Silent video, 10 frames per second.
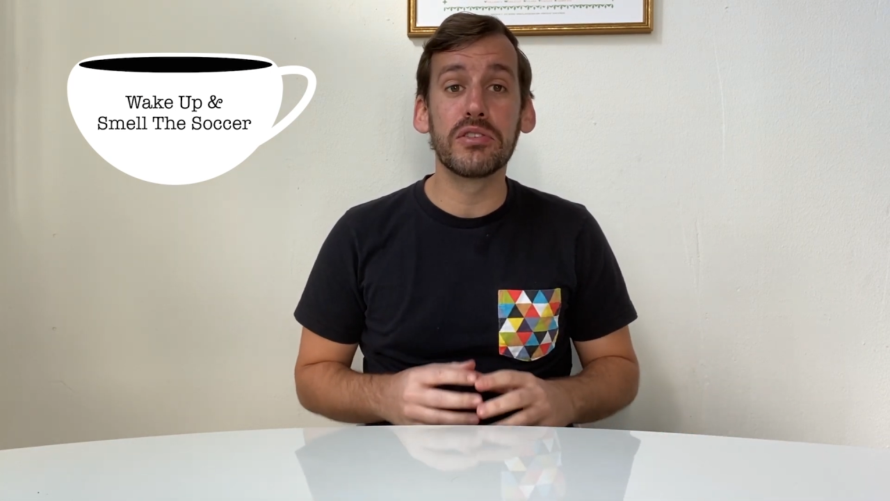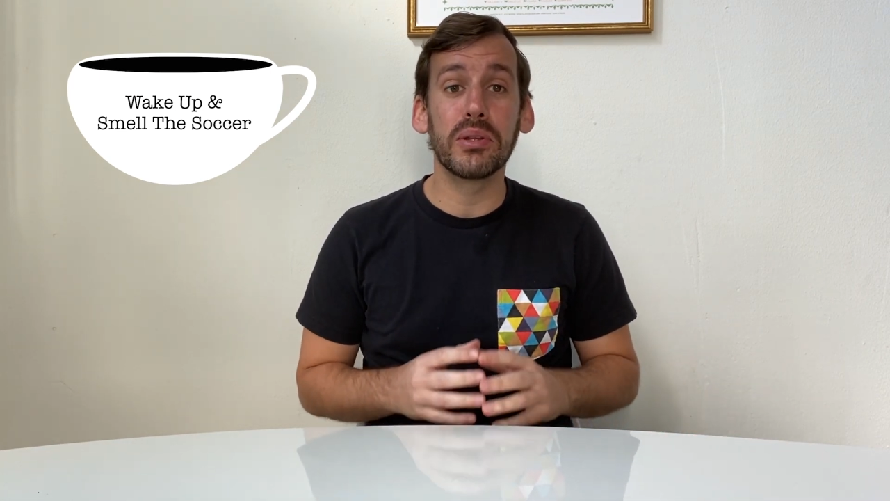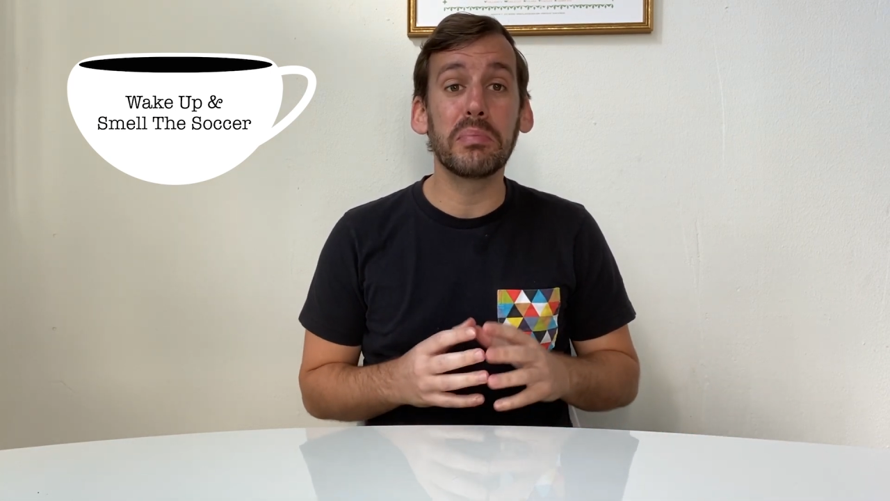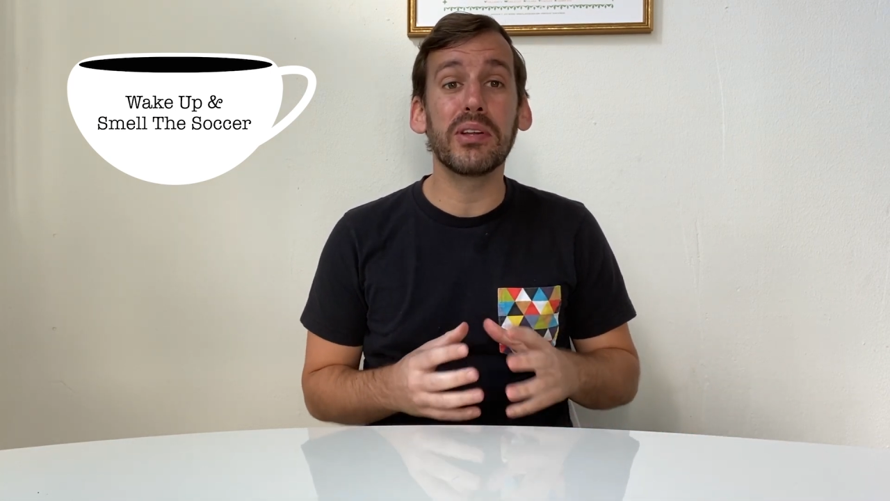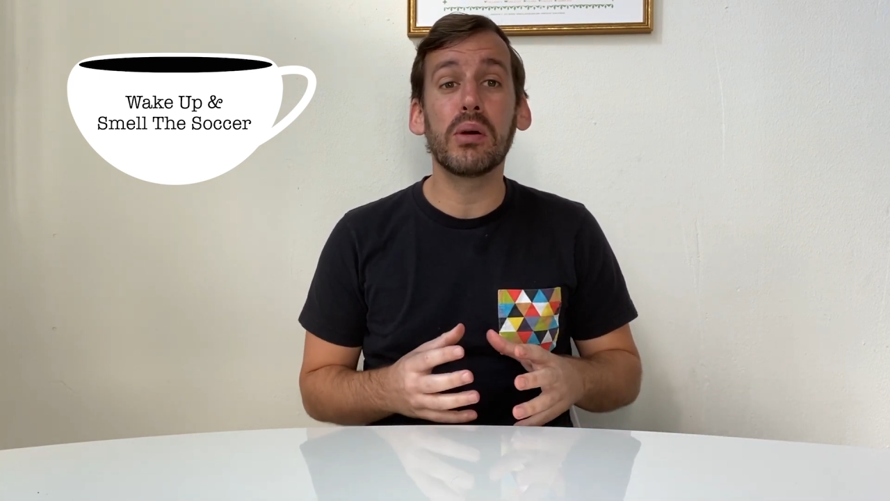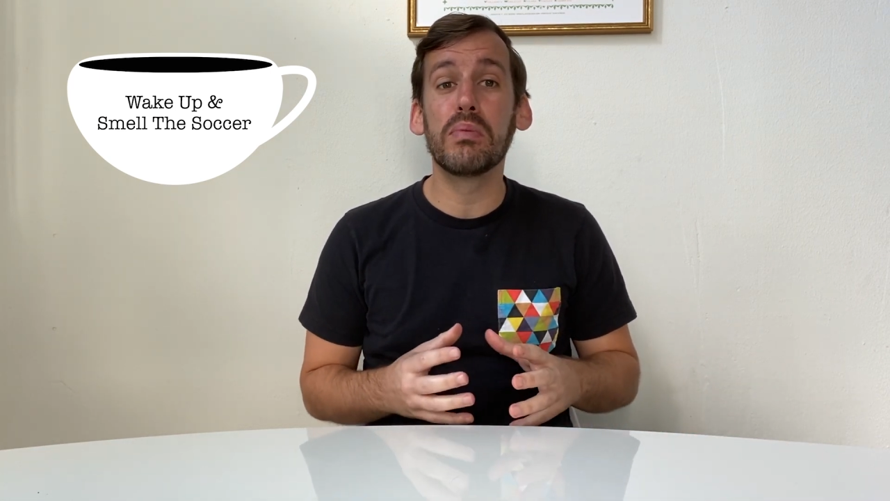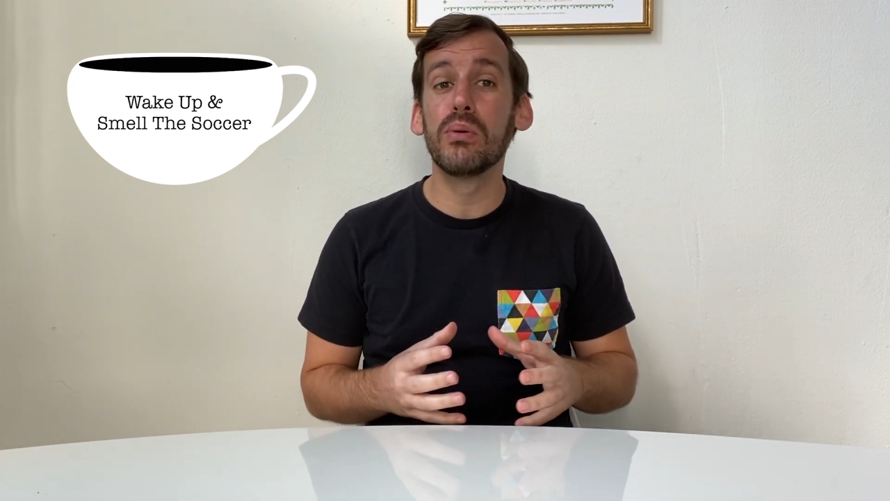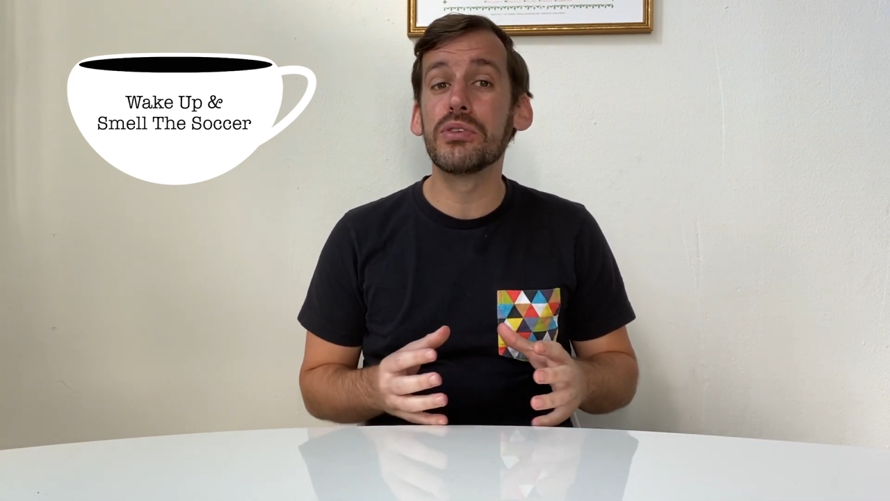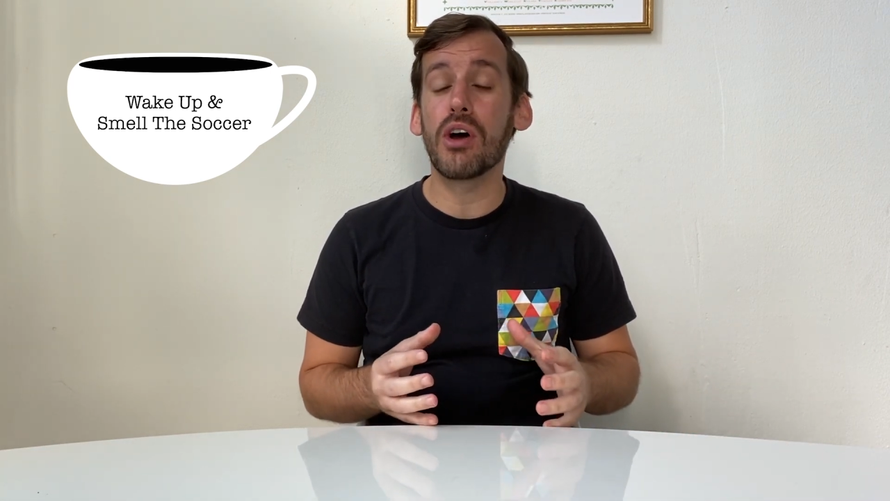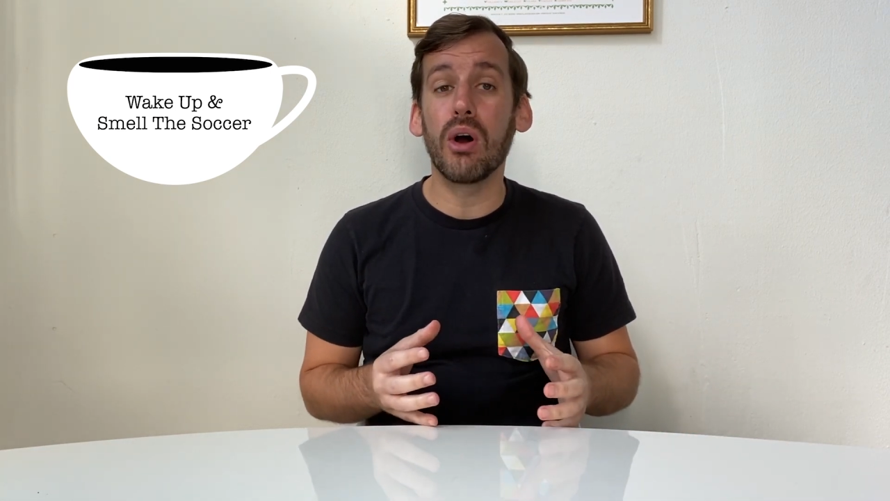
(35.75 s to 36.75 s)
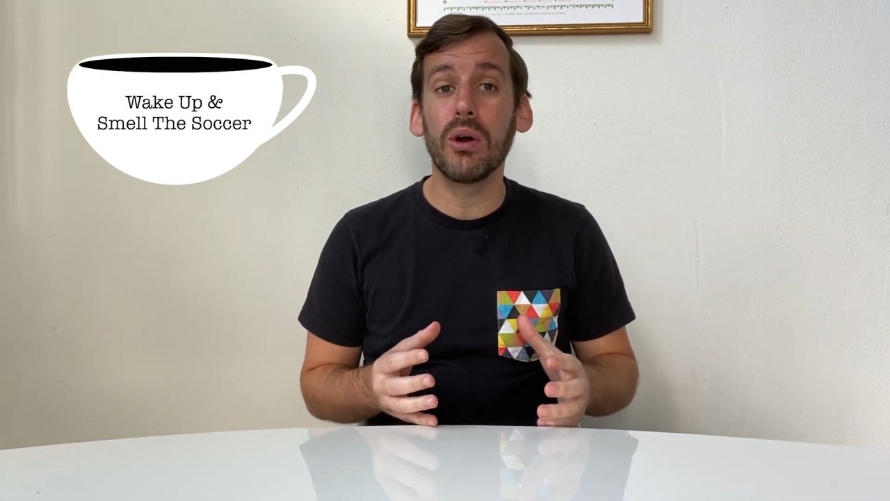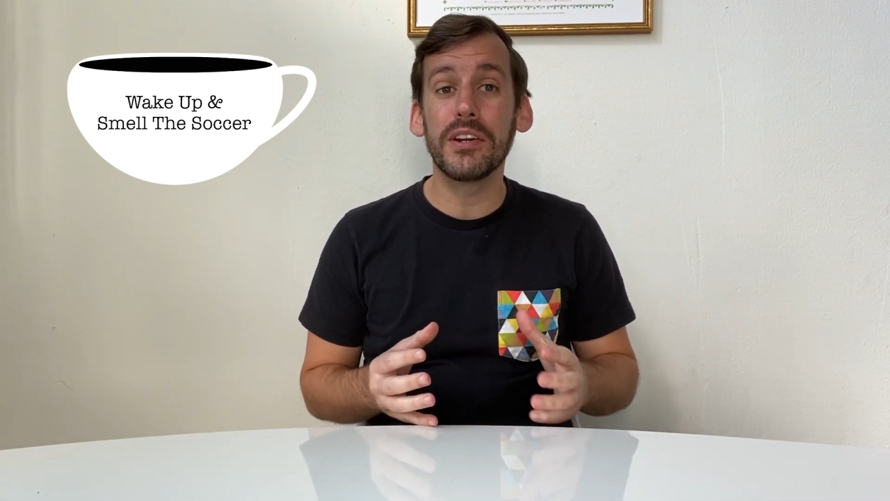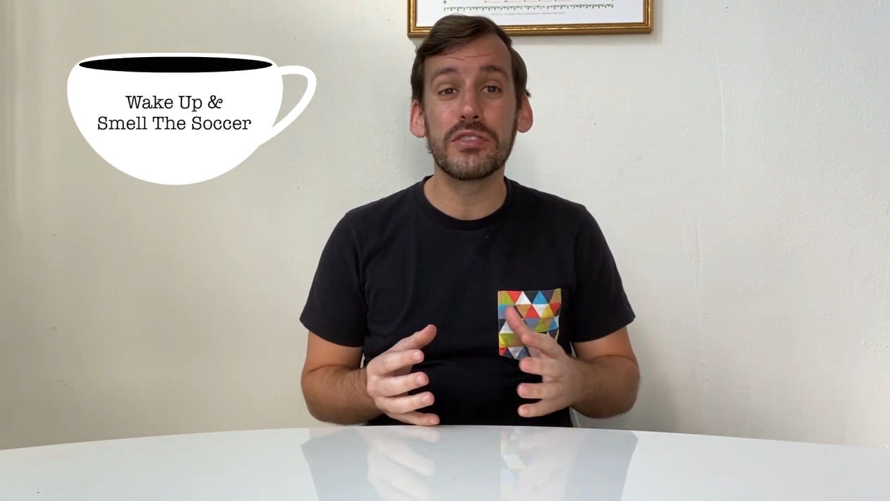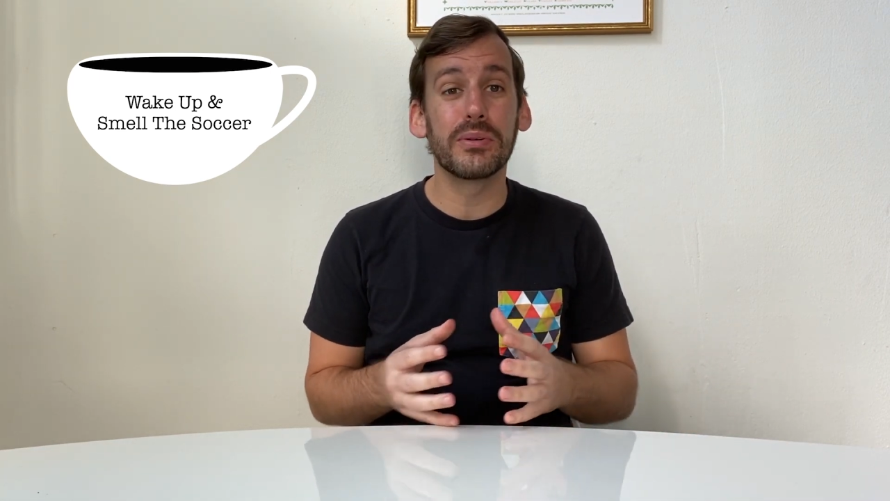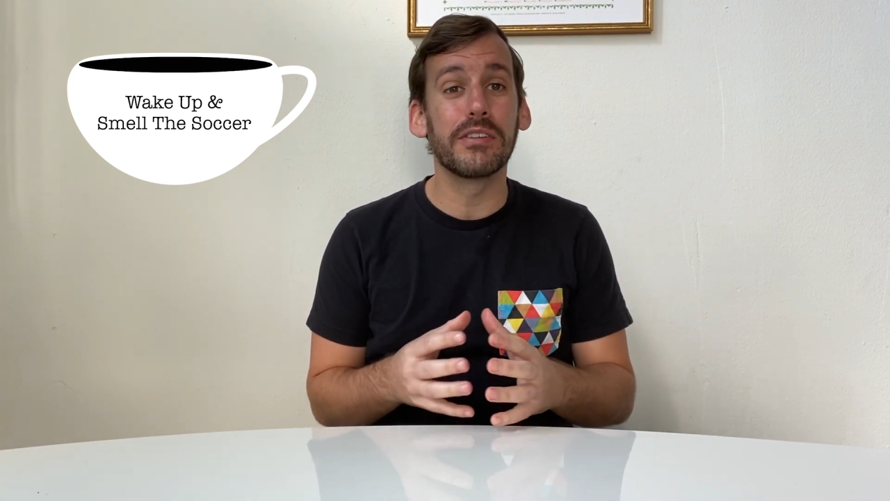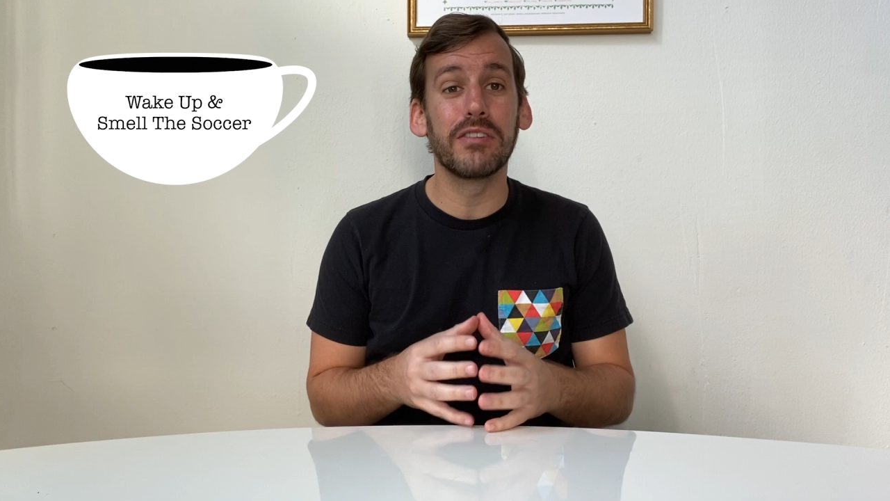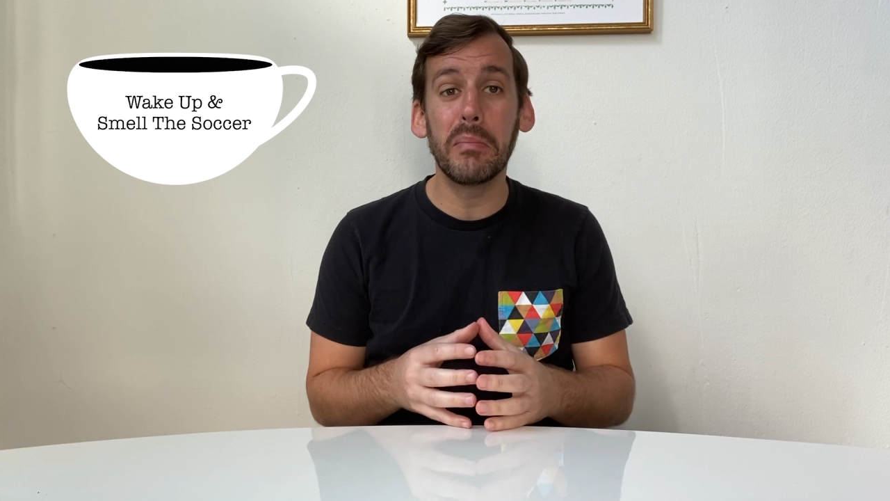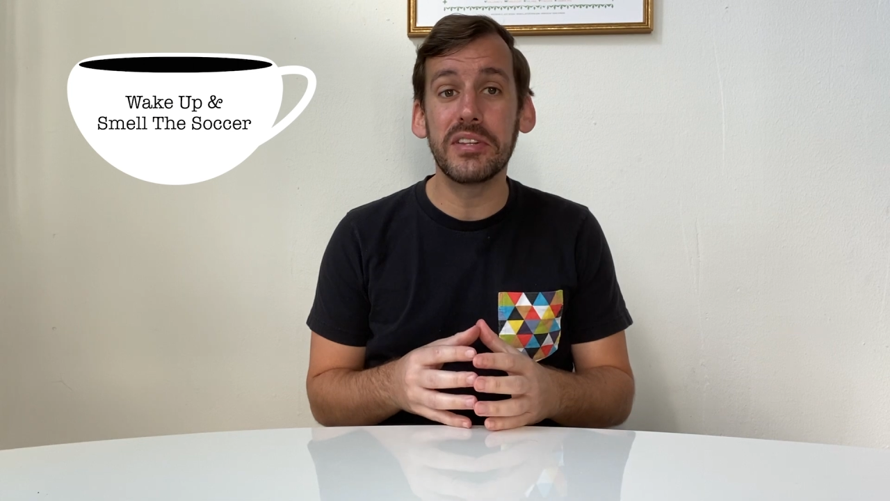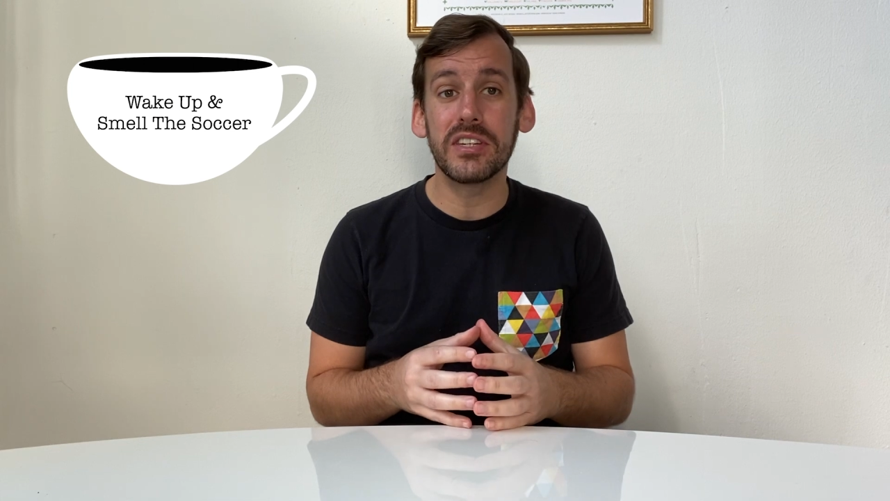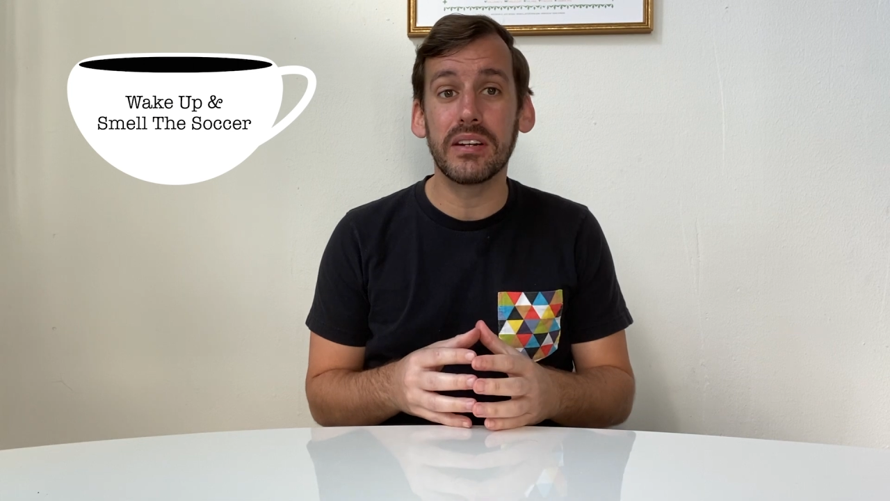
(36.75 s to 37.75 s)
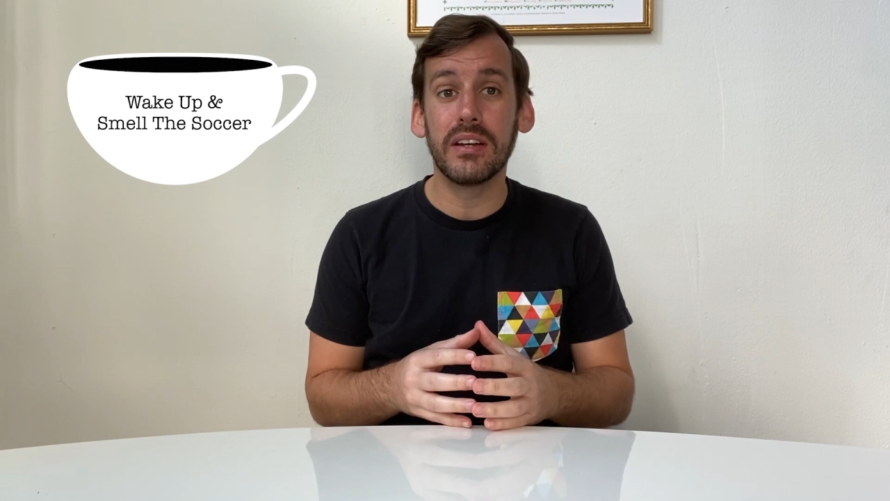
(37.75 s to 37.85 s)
so the player pool is already sort of limited.